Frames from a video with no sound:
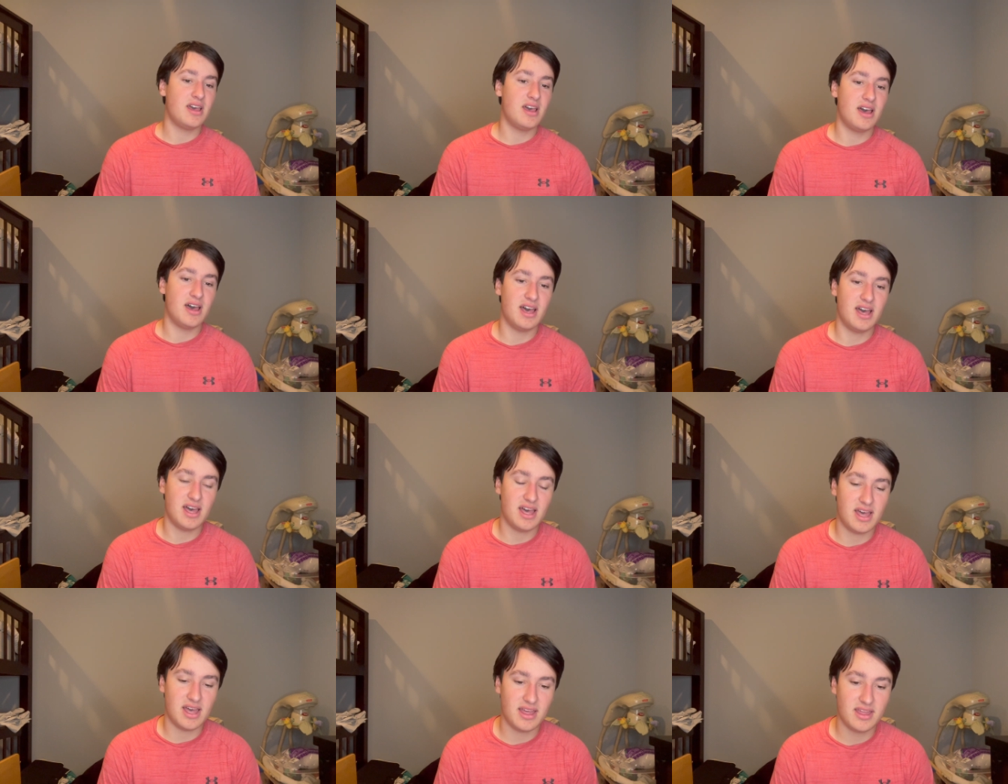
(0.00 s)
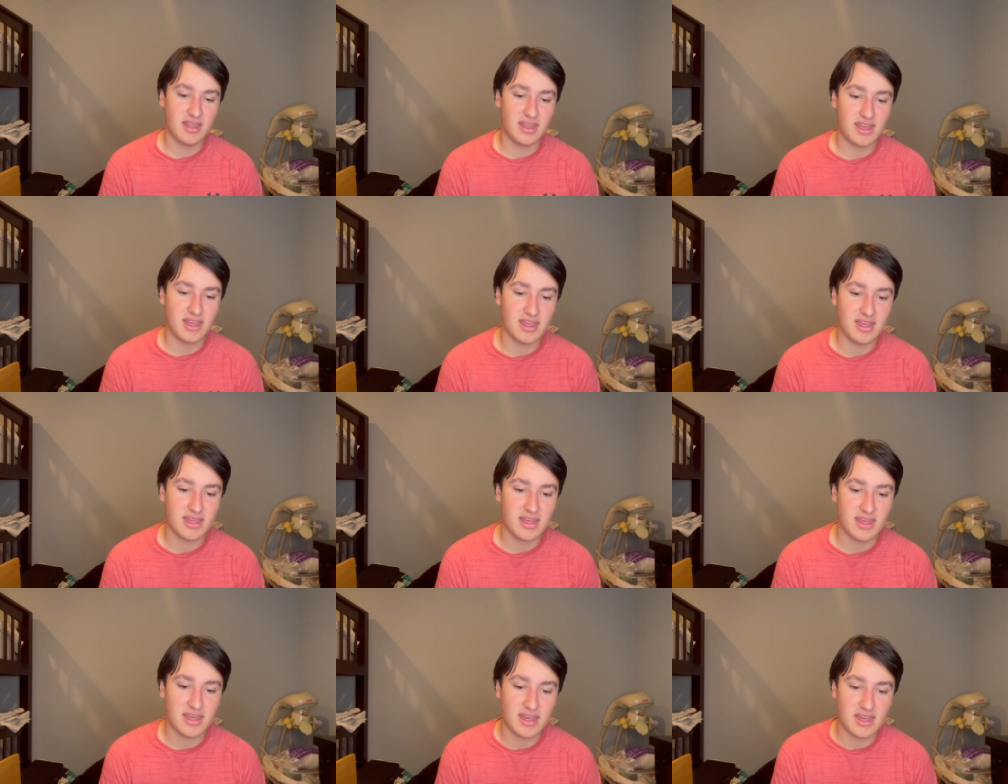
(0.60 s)
Uh,
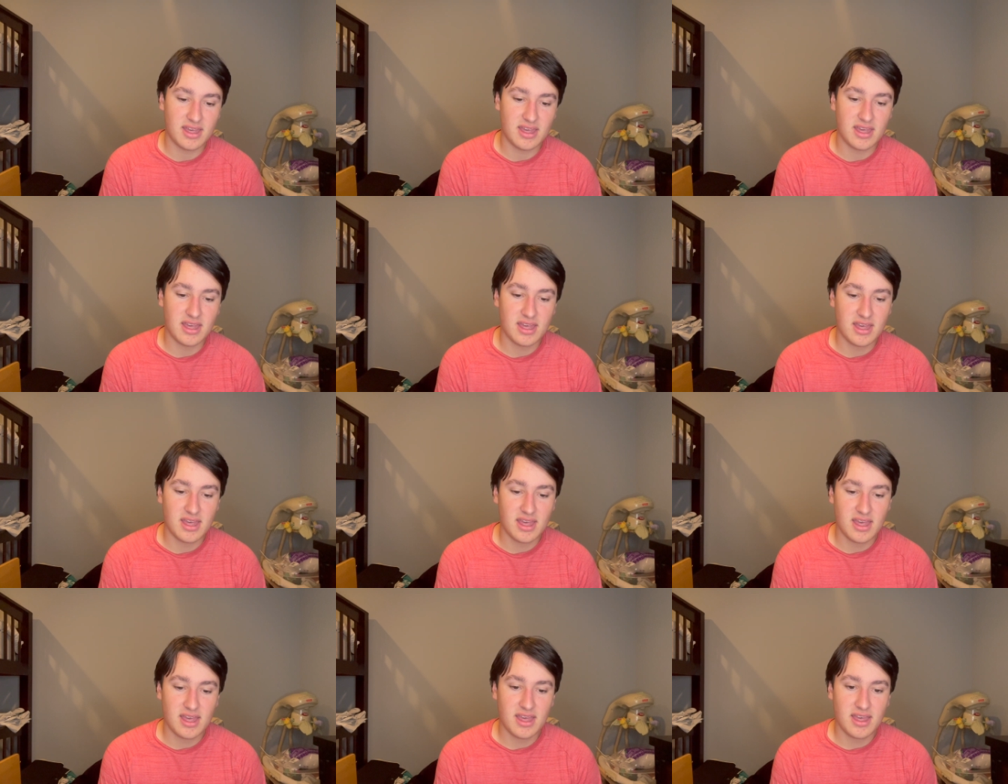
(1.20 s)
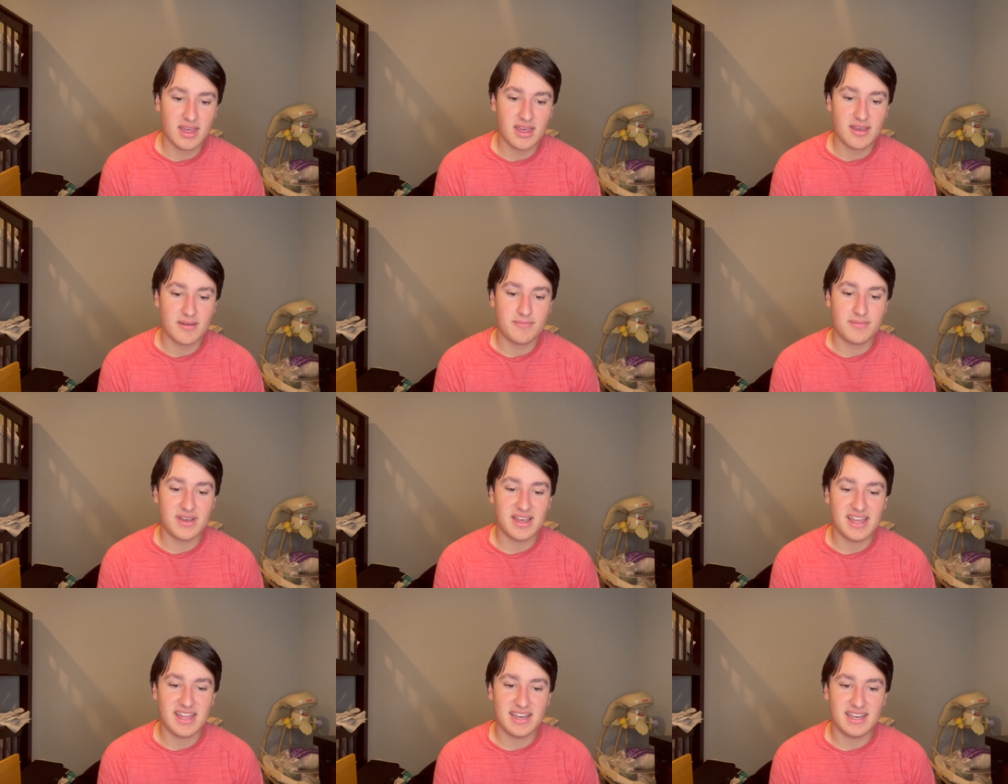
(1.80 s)

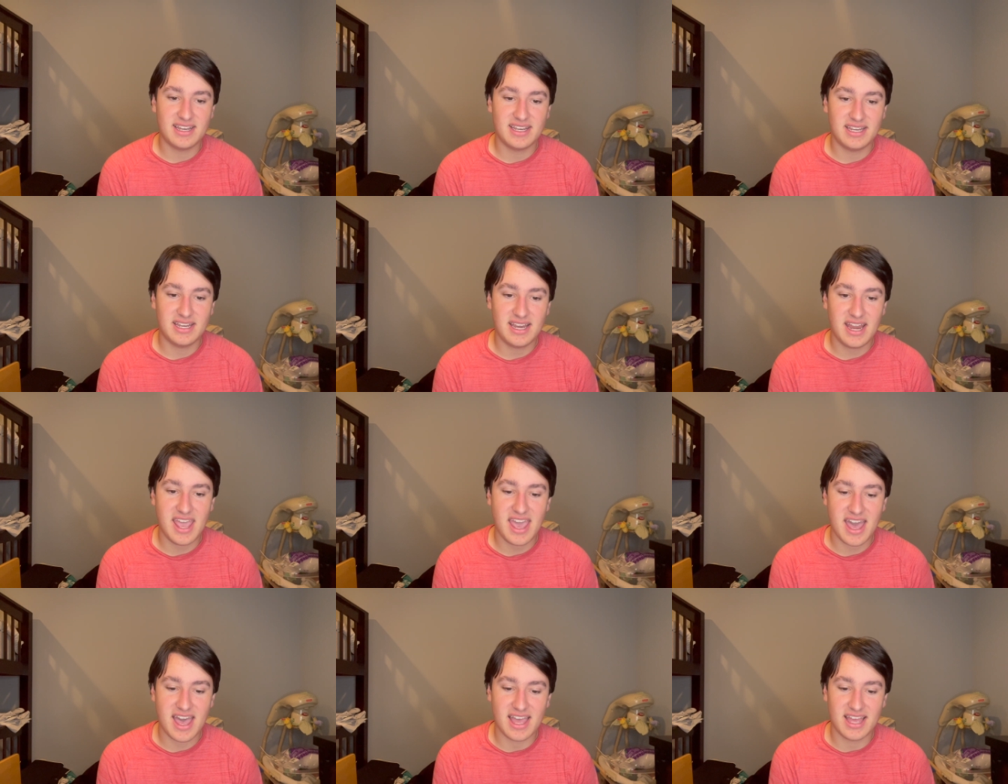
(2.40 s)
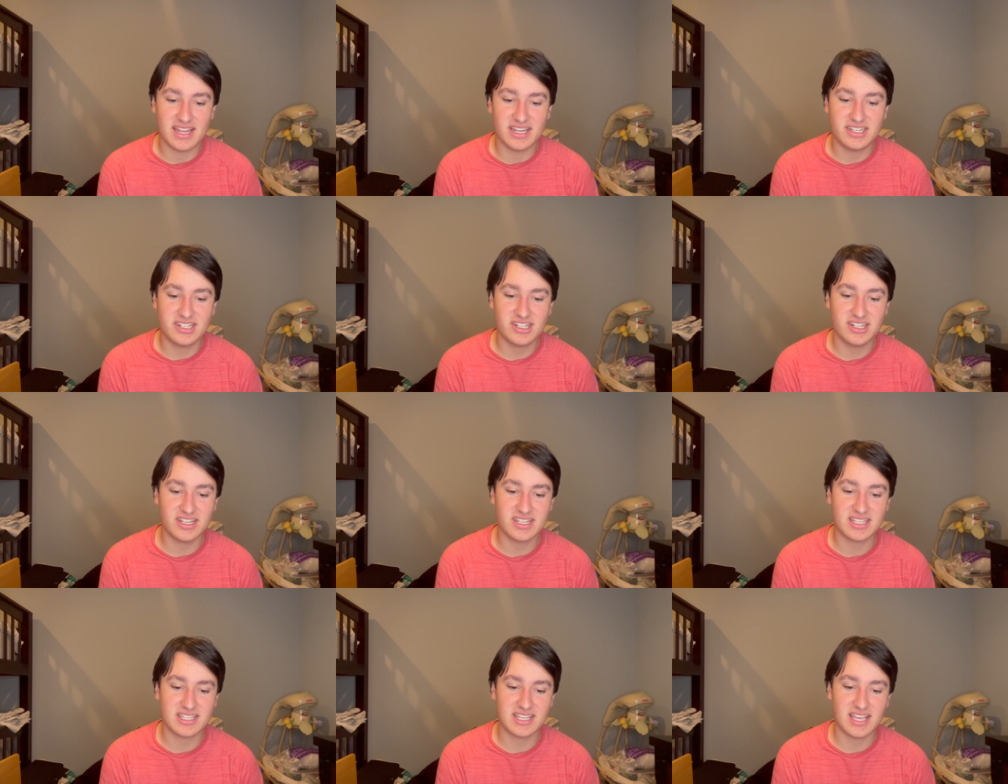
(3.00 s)
but yeah, it's
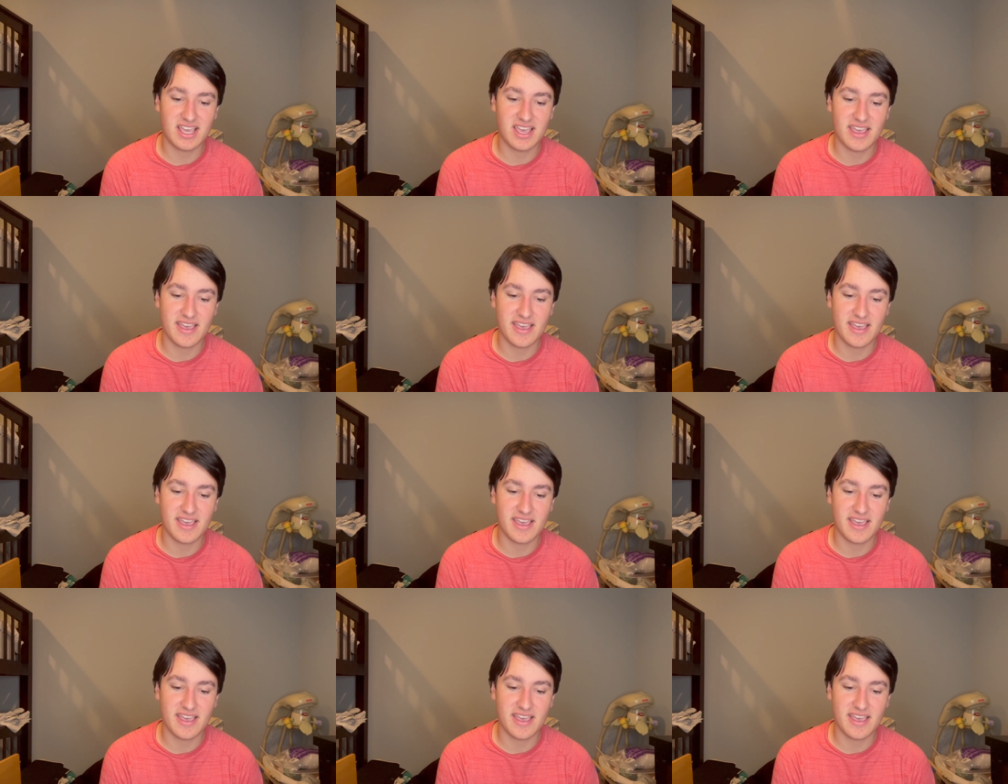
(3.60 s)
just,